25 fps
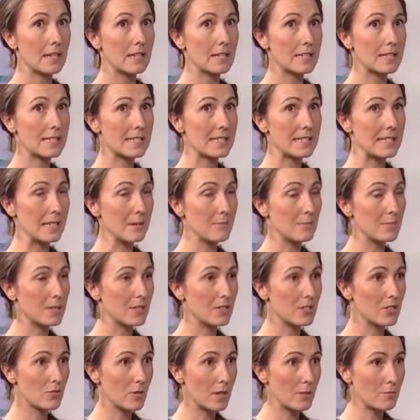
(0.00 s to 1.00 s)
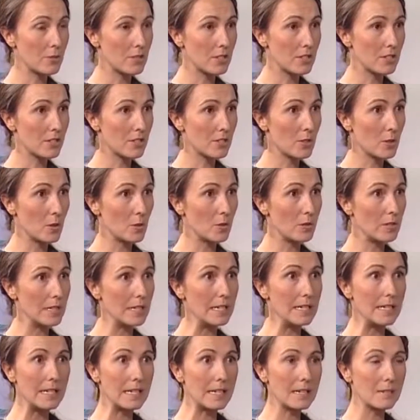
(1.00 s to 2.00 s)
Sleep disruptions, so
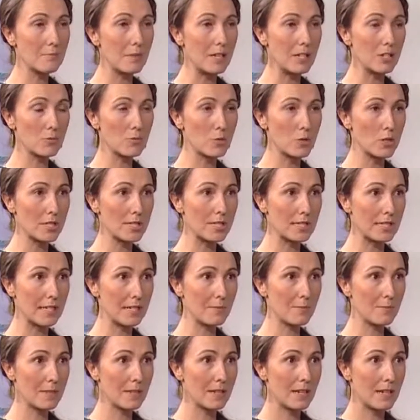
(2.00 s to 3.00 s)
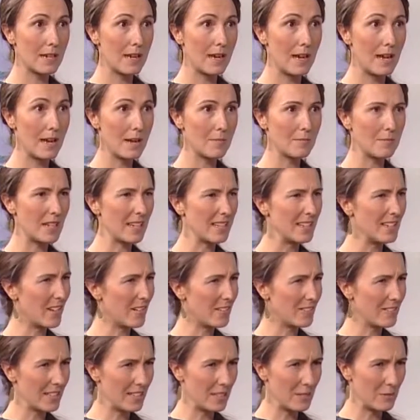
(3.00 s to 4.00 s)
needing much more sleep, yet not
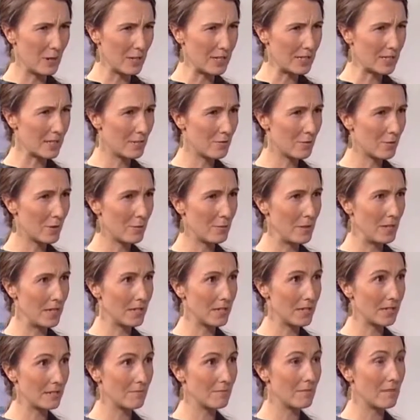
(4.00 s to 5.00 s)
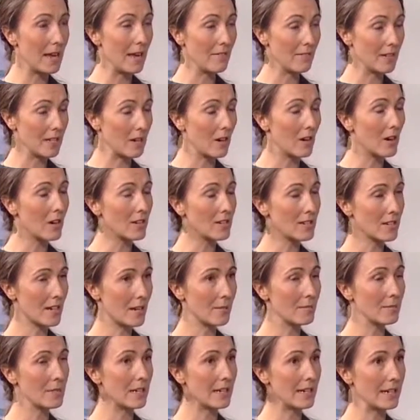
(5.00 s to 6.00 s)
feeling rested from it and having a hard
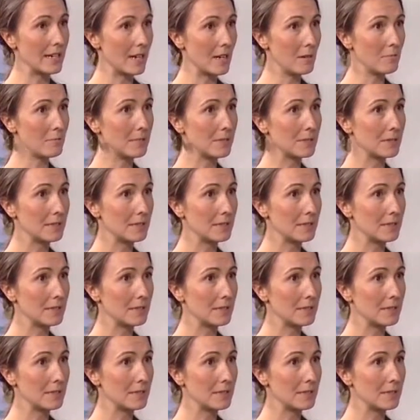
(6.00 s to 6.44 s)
time getting up.